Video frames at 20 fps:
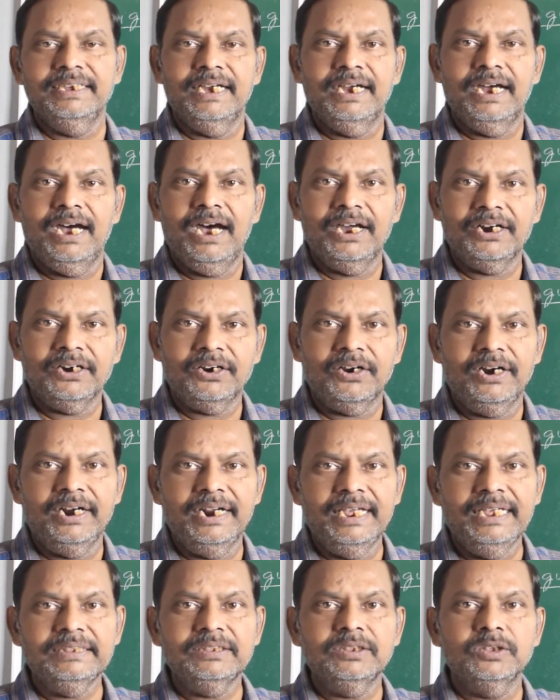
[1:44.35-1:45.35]
are called
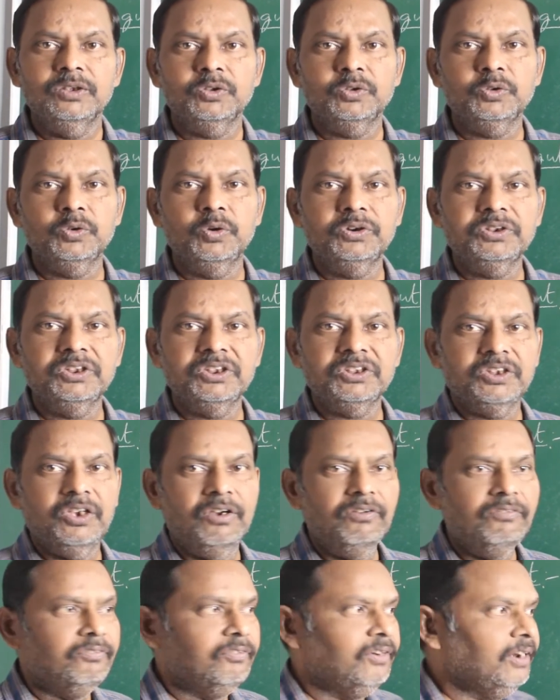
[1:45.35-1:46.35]
as sources of
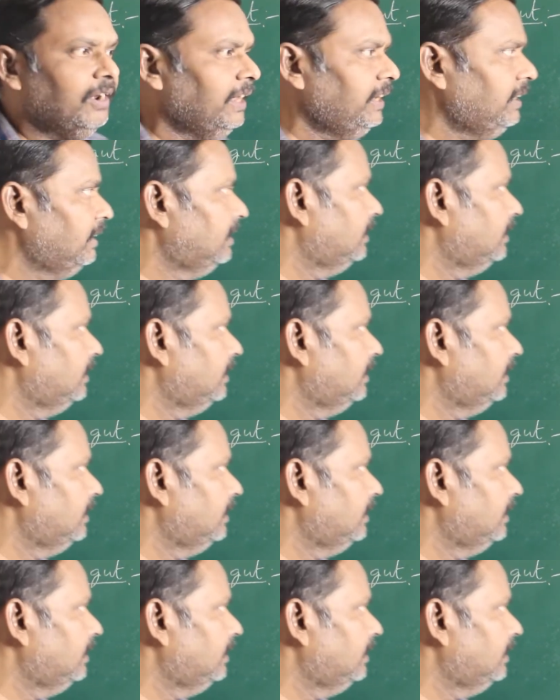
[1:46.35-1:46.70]
light.